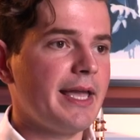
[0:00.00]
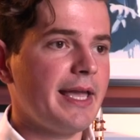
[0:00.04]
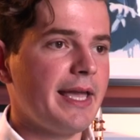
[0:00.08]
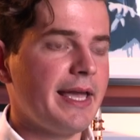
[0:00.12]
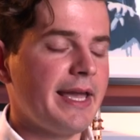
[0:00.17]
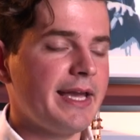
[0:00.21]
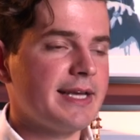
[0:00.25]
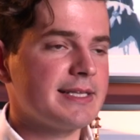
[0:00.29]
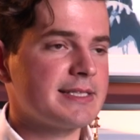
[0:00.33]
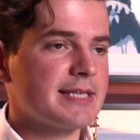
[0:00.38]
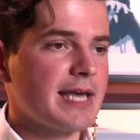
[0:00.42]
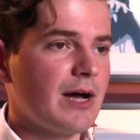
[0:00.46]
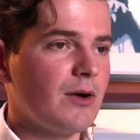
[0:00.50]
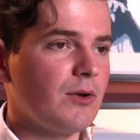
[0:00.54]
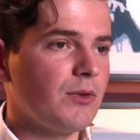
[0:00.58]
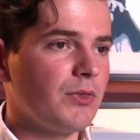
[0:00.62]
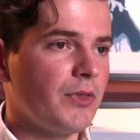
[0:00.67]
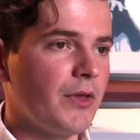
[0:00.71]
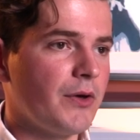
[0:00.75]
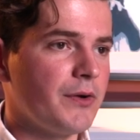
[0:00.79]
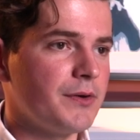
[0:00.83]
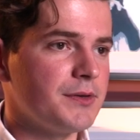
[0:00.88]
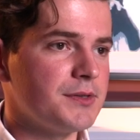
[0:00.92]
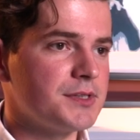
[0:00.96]
hit out
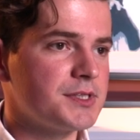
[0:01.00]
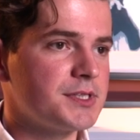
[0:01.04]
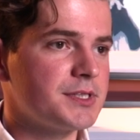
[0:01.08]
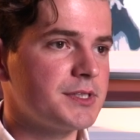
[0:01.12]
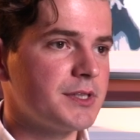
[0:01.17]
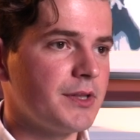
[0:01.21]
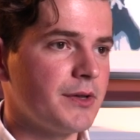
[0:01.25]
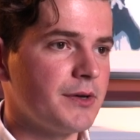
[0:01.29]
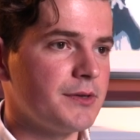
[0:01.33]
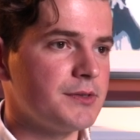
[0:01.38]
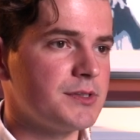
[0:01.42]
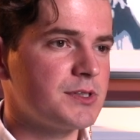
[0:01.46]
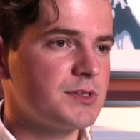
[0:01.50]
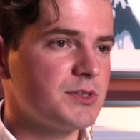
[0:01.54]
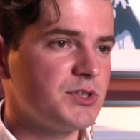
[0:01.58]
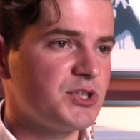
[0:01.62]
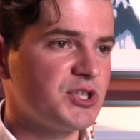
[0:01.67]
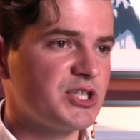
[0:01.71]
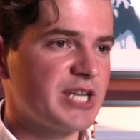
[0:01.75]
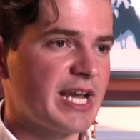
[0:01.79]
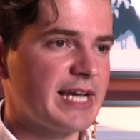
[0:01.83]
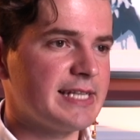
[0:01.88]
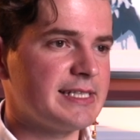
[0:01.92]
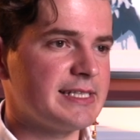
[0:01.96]
those
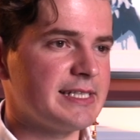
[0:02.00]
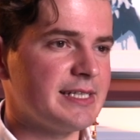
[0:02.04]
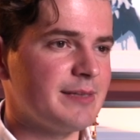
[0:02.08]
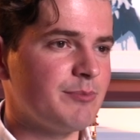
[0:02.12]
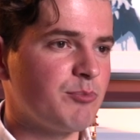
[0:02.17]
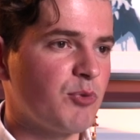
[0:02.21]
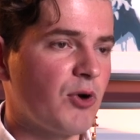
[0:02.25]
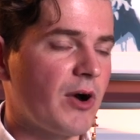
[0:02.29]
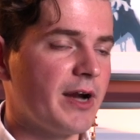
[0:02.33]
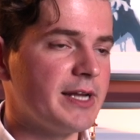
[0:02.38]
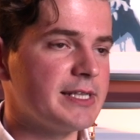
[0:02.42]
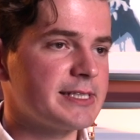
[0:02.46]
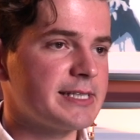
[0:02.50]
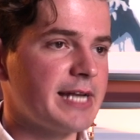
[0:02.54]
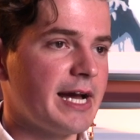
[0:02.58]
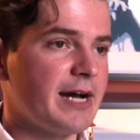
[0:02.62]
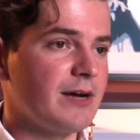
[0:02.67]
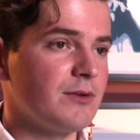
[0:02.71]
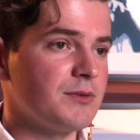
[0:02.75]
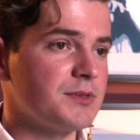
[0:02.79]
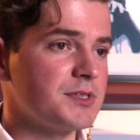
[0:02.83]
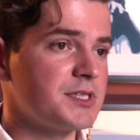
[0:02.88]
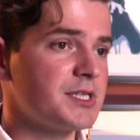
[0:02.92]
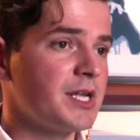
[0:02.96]
jazzy bright
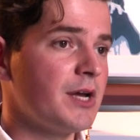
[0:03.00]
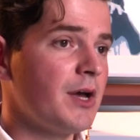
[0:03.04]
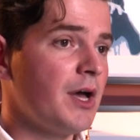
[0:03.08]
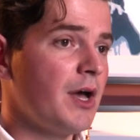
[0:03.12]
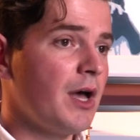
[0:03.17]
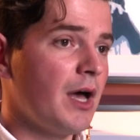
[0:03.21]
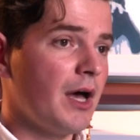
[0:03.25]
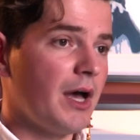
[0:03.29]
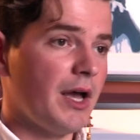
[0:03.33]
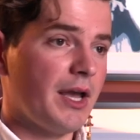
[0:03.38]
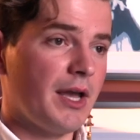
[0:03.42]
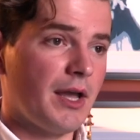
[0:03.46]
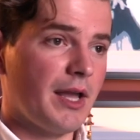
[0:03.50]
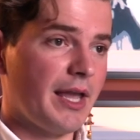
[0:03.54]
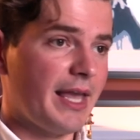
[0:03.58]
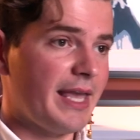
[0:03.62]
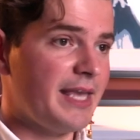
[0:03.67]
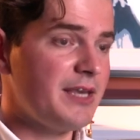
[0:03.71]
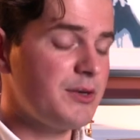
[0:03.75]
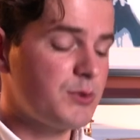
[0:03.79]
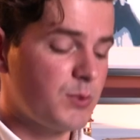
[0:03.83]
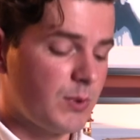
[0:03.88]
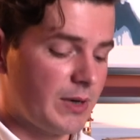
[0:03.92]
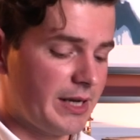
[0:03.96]
sounds.
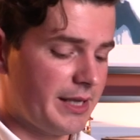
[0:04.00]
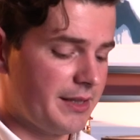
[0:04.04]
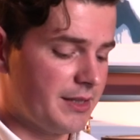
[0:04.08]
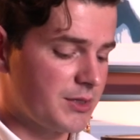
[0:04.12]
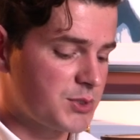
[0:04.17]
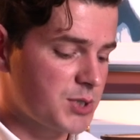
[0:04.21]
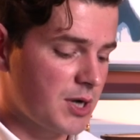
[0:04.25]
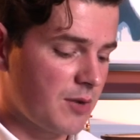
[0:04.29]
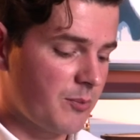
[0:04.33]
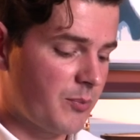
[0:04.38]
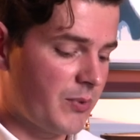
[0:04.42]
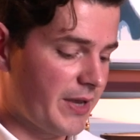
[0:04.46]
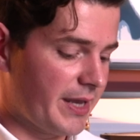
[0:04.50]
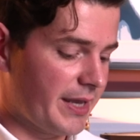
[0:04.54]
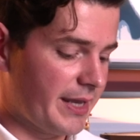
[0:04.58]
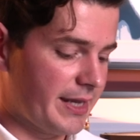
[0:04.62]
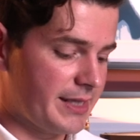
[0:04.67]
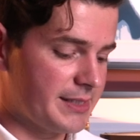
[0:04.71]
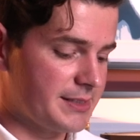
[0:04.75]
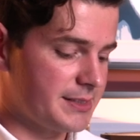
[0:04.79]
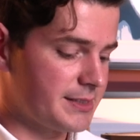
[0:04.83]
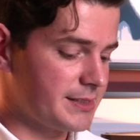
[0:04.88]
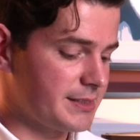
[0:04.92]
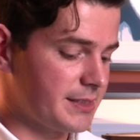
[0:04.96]
Equally, the trumpet
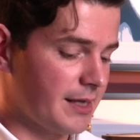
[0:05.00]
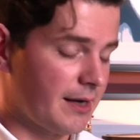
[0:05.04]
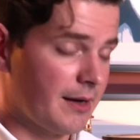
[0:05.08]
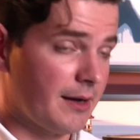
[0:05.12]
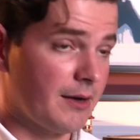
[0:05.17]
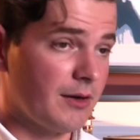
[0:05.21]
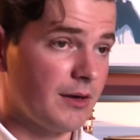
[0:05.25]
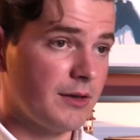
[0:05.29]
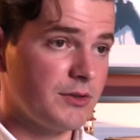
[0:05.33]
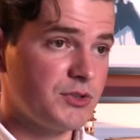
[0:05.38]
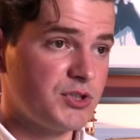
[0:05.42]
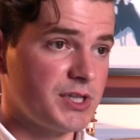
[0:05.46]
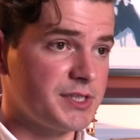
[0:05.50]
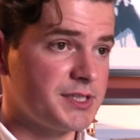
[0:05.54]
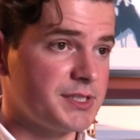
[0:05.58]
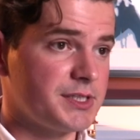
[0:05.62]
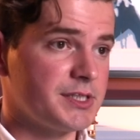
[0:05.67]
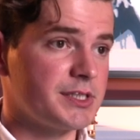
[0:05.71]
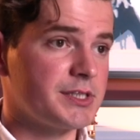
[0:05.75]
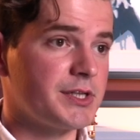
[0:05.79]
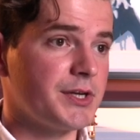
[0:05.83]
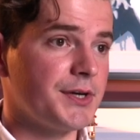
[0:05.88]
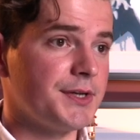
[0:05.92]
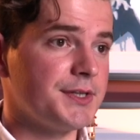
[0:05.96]
is just
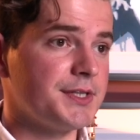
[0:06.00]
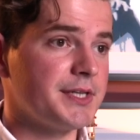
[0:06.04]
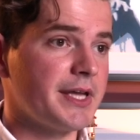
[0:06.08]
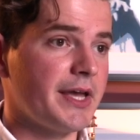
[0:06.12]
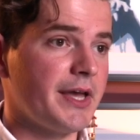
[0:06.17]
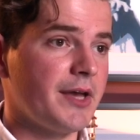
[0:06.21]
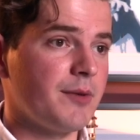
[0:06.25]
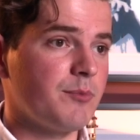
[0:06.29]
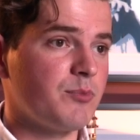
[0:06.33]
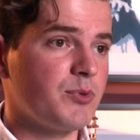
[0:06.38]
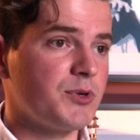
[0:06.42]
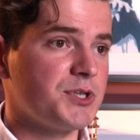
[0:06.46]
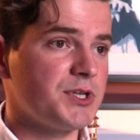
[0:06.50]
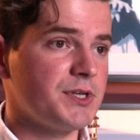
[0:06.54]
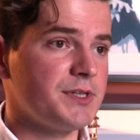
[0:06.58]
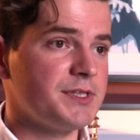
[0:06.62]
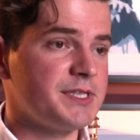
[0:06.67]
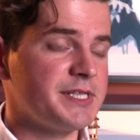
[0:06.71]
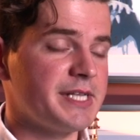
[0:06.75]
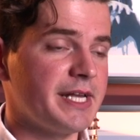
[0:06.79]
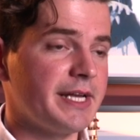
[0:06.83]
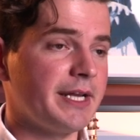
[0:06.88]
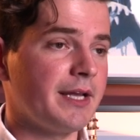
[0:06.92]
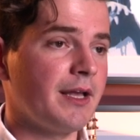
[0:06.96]
as good at
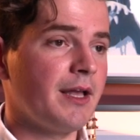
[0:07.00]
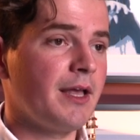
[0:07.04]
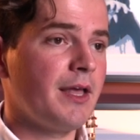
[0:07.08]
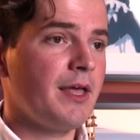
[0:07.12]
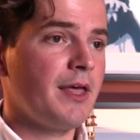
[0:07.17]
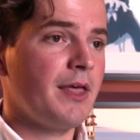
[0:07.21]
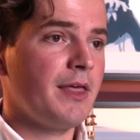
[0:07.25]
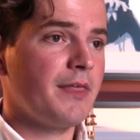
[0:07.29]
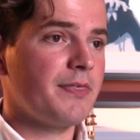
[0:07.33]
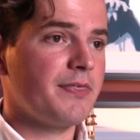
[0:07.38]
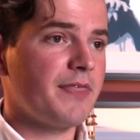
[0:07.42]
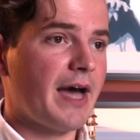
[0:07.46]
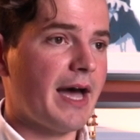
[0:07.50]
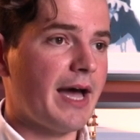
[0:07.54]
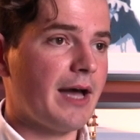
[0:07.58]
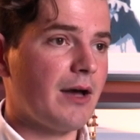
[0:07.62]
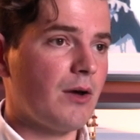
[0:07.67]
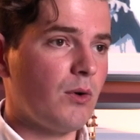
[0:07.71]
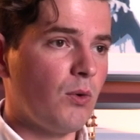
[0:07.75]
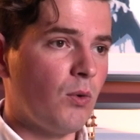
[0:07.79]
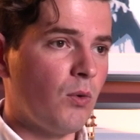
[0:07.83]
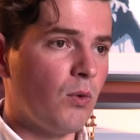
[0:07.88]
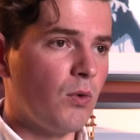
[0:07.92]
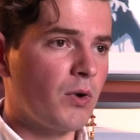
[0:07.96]
producing that
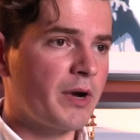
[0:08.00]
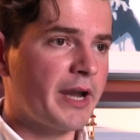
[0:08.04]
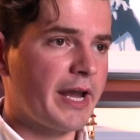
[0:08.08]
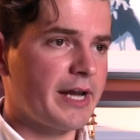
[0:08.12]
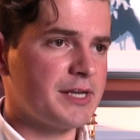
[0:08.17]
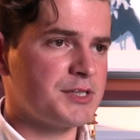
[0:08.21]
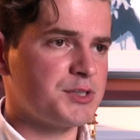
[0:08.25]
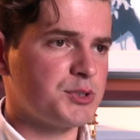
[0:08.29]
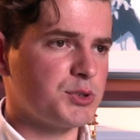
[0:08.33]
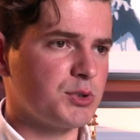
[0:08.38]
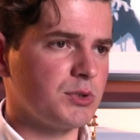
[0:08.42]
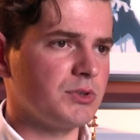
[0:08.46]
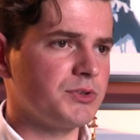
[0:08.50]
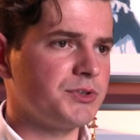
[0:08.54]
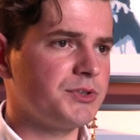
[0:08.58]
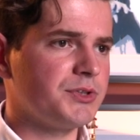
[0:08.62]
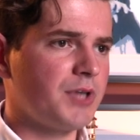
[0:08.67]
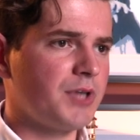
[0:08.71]
orchestral